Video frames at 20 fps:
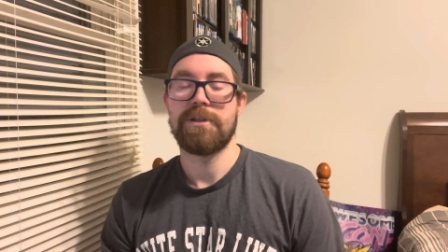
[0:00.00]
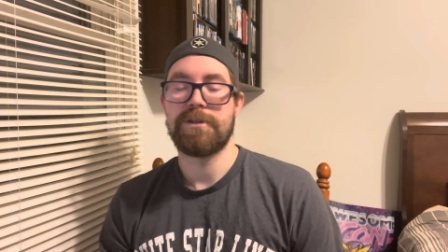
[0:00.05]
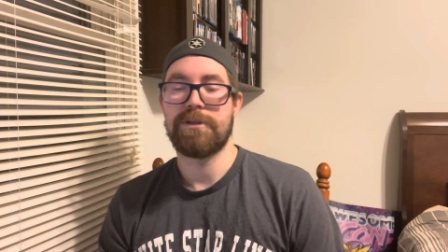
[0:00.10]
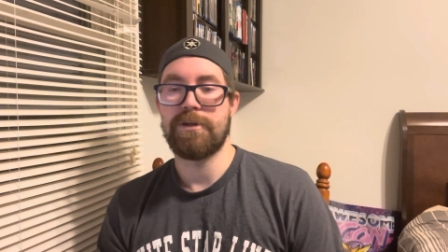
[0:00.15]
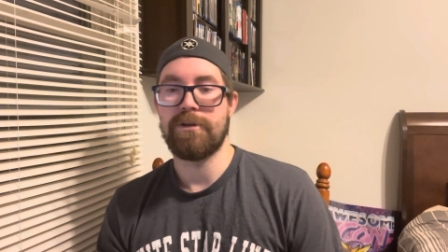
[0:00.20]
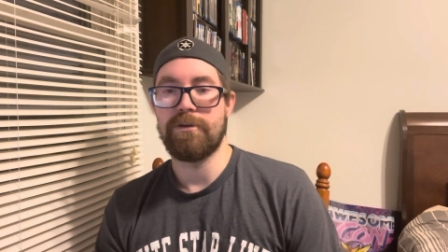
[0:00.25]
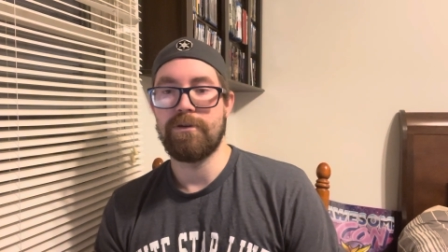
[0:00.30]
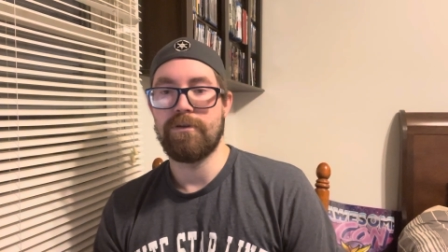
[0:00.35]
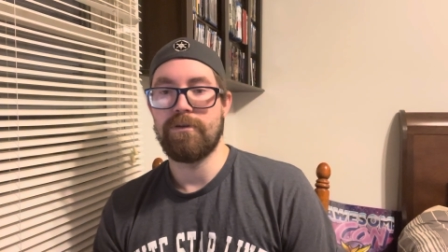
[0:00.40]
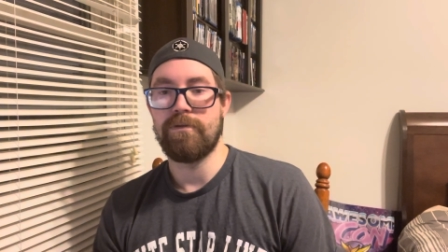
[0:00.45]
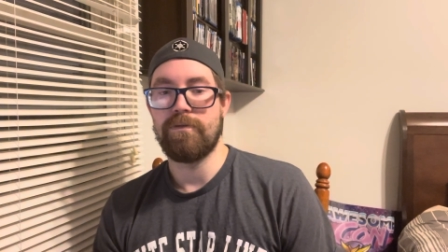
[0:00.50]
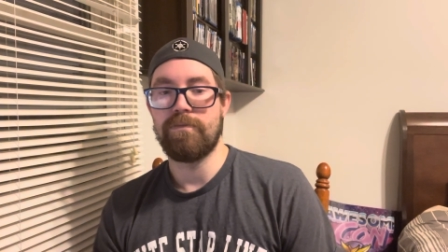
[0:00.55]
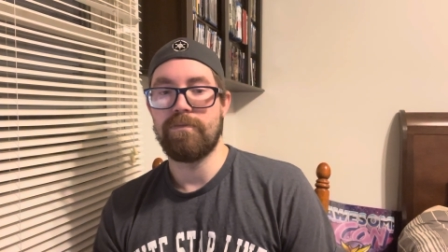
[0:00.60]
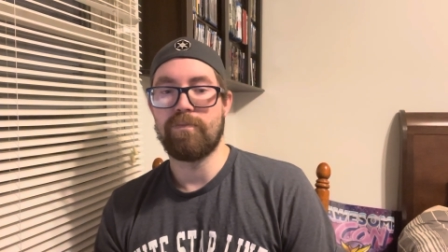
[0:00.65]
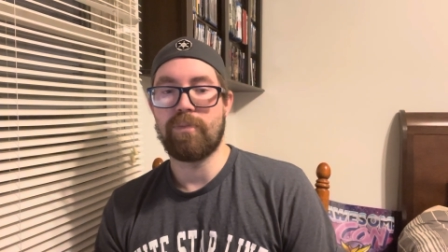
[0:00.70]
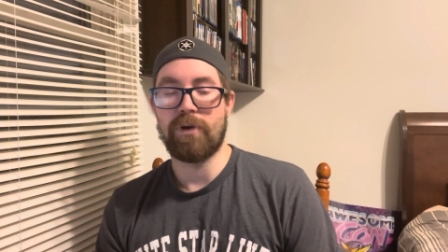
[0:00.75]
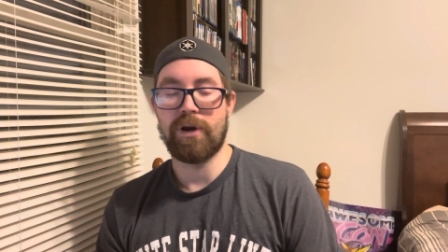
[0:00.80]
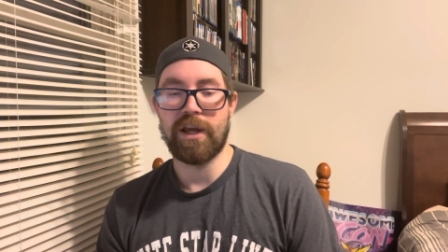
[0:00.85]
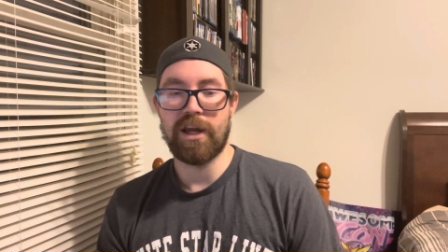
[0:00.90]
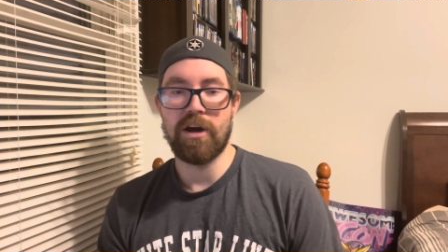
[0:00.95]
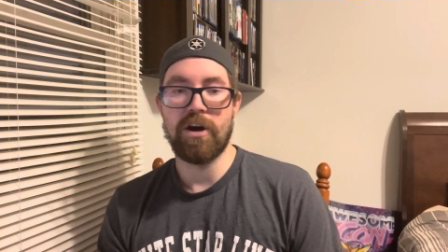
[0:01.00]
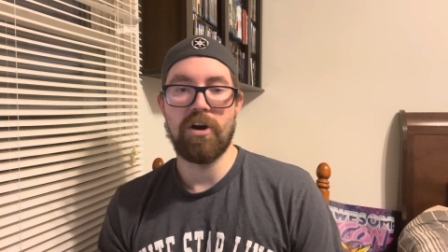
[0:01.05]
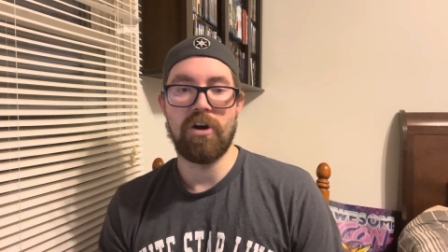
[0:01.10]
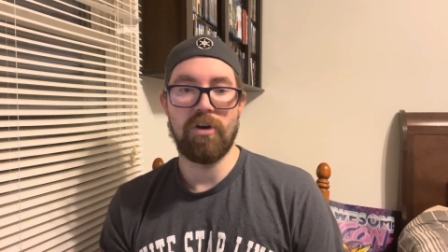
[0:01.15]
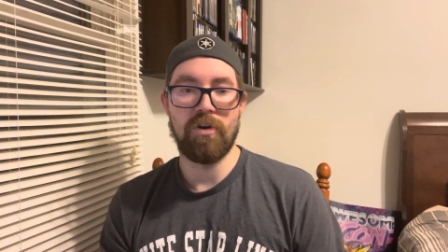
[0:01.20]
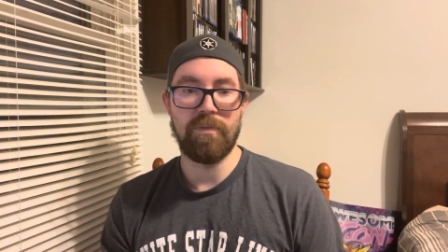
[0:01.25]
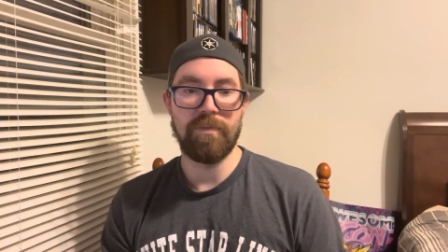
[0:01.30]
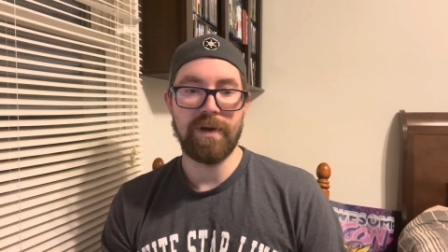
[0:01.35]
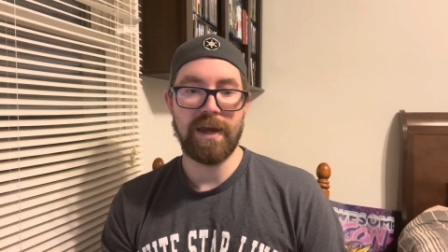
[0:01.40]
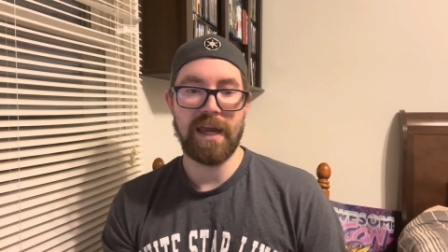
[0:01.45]
to bring
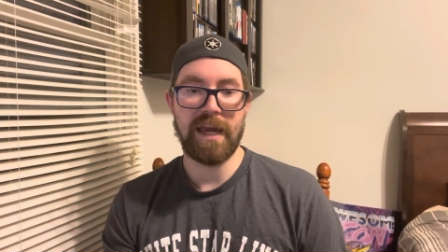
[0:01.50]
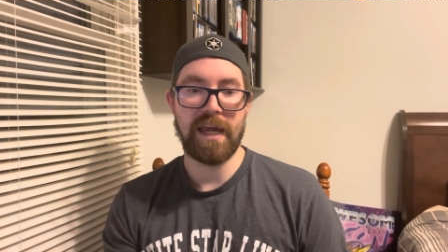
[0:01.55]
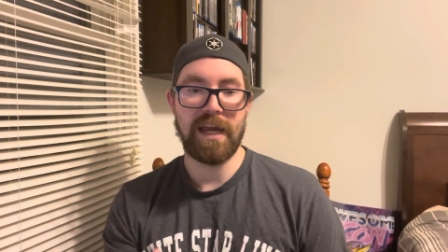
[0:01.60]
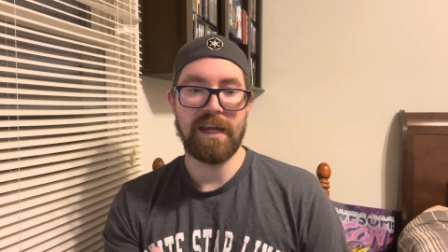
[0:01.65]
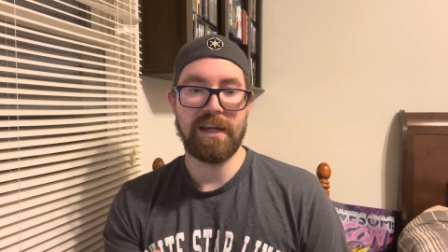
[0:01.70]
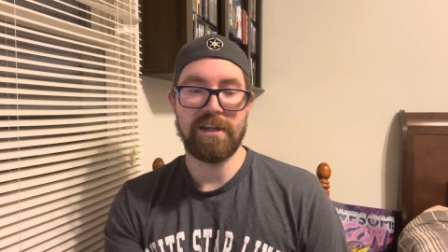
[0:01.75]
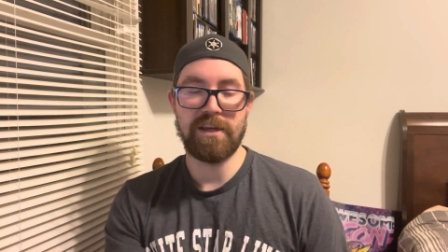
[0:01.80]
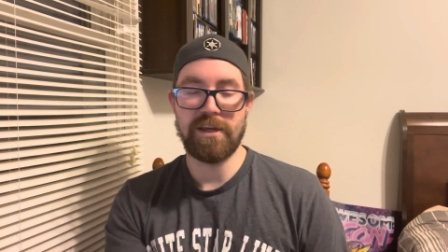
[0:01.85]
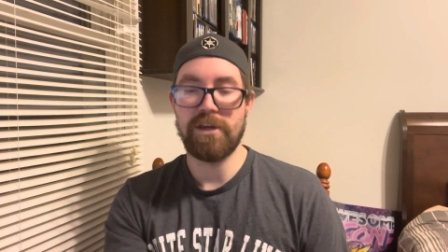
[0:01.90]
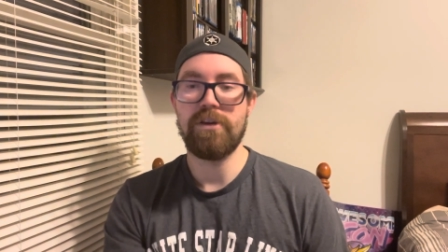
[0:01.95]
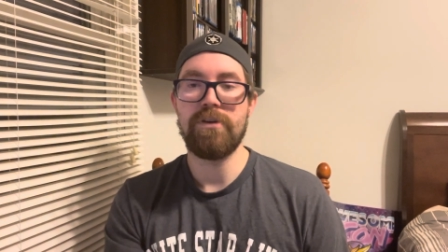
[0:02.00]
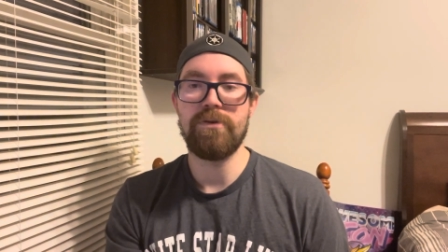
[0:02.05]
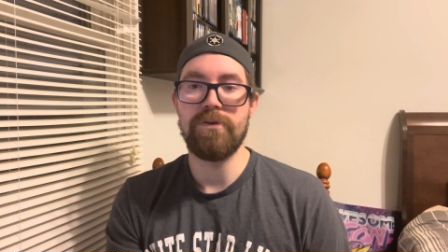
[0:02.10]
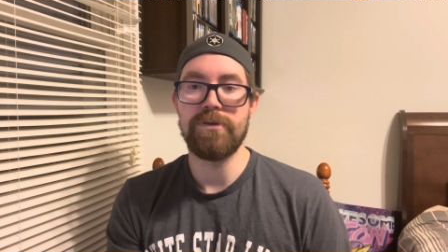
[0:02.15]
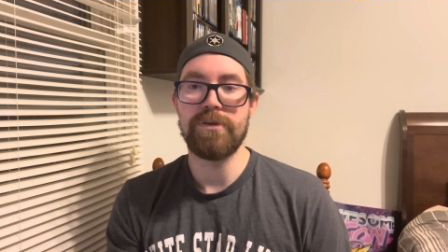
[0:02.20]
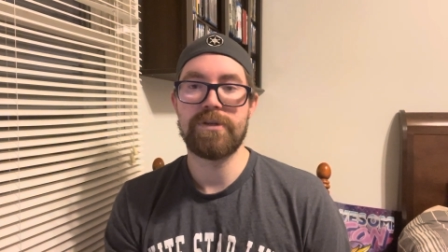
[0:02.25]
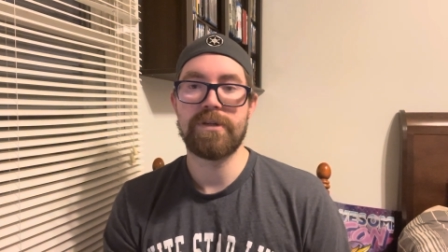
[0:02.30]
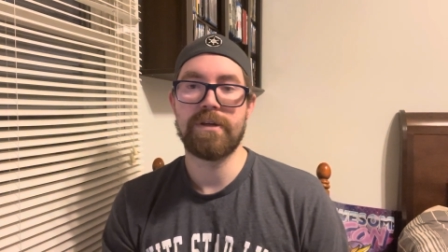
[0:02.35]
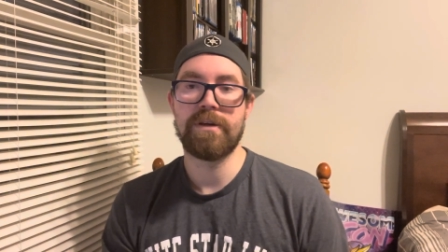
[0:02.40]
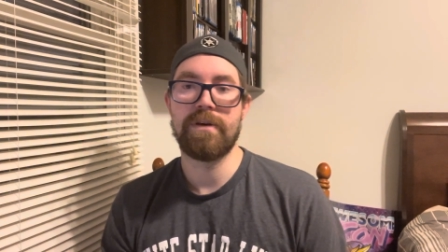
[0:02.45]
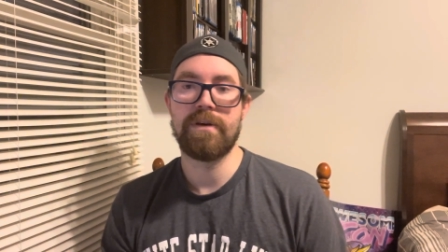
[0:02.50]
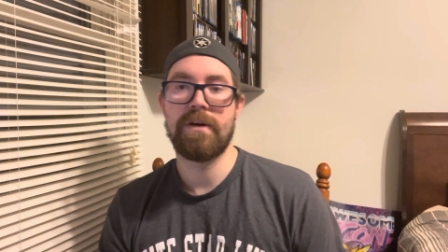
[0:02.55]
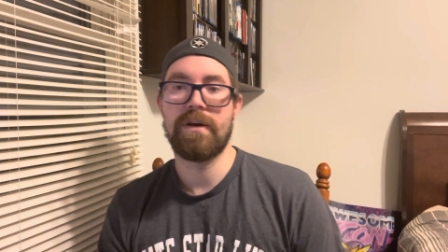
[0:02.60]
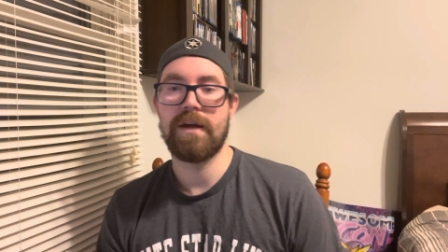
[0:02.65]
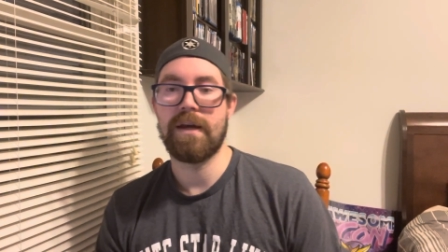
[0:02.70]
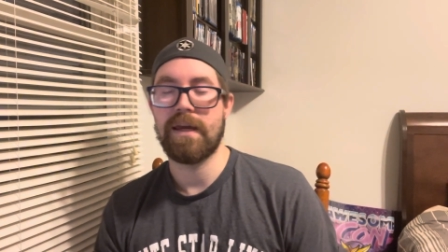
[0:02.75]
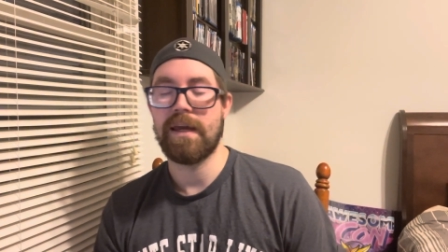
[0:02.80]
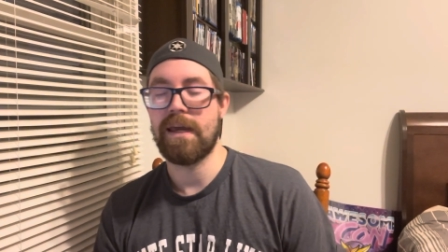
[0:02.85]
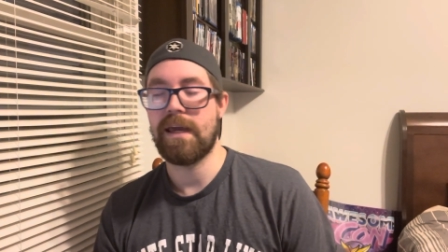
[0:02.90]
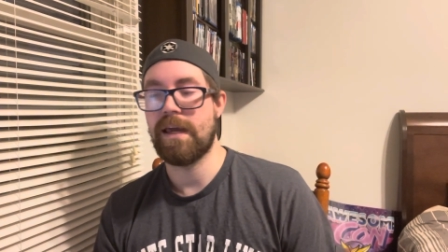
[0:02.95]
home and use
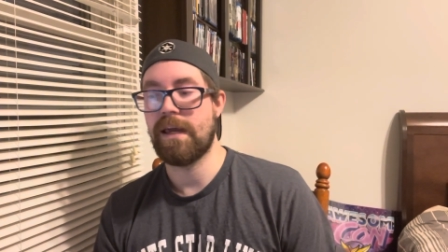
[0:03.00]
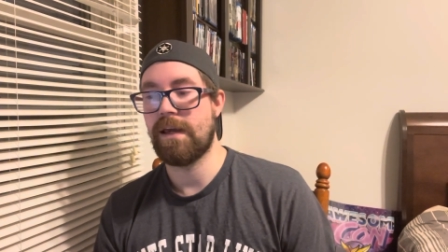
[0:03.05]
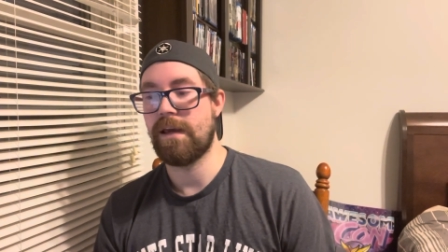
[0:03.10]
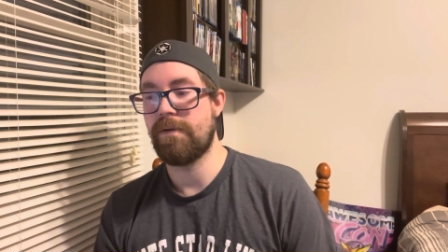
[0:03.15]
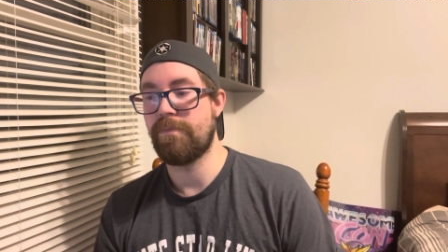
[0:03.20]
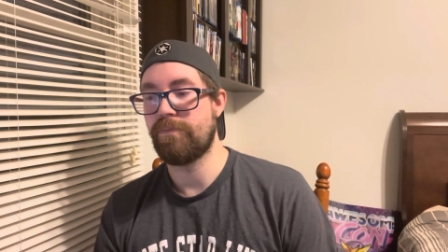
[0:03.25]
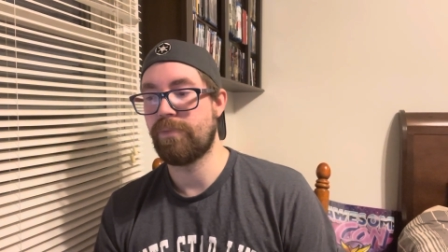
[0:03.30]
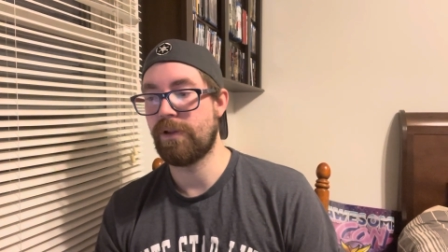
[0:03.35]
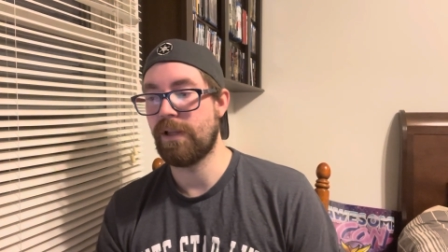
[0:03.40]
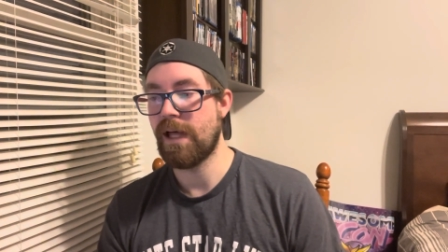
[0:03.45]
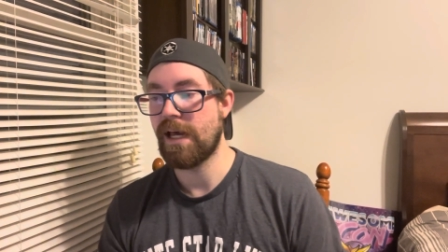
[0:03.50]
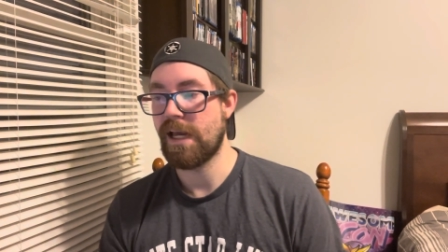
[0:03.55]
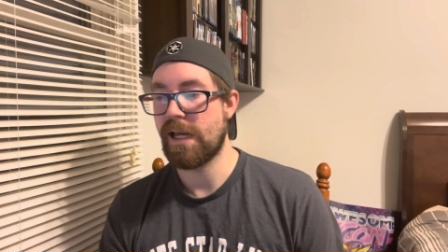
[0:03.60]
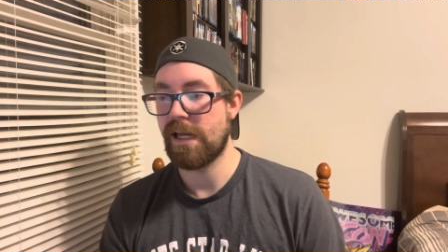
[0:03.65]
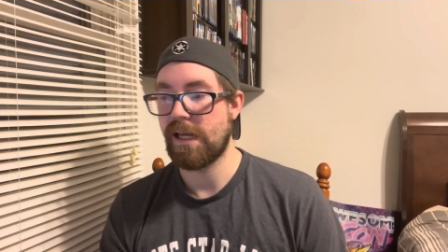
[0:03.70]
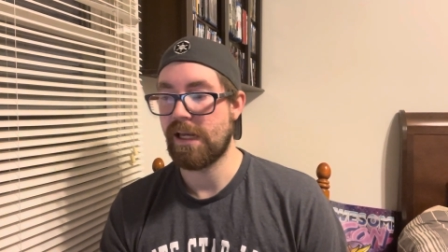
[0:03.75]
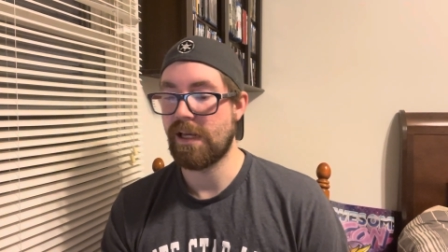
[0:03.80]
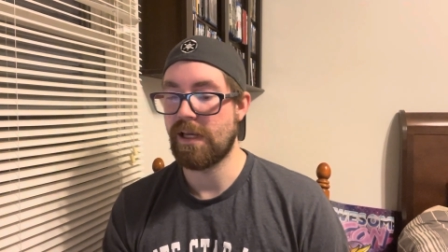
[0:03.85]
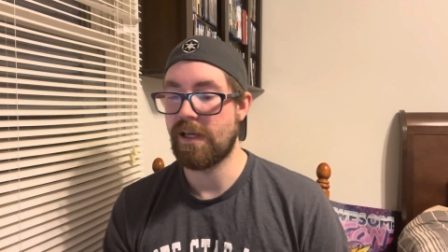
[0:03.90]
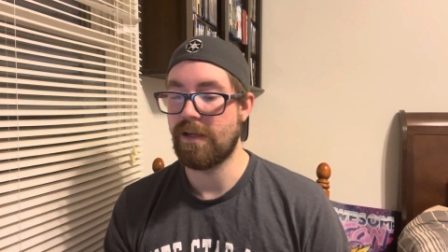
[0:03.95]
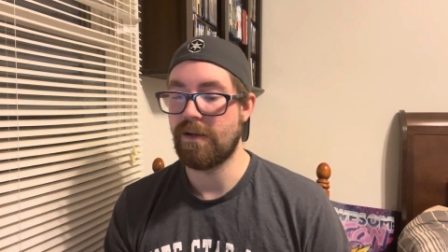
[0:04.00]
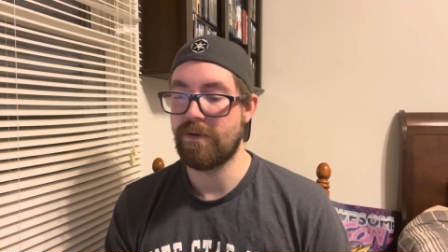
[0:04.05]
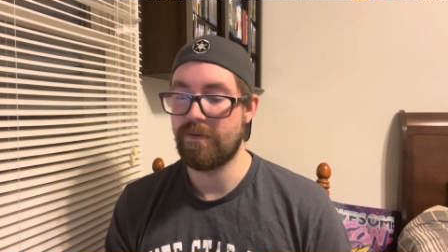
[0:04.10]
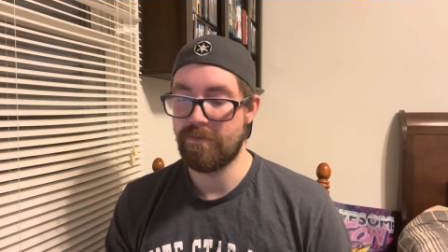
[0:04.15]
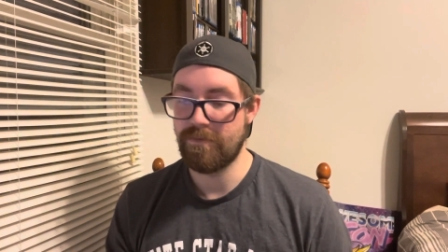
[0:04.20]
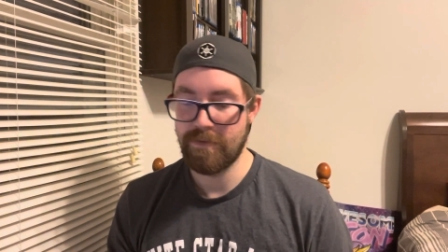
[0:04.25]
and play, and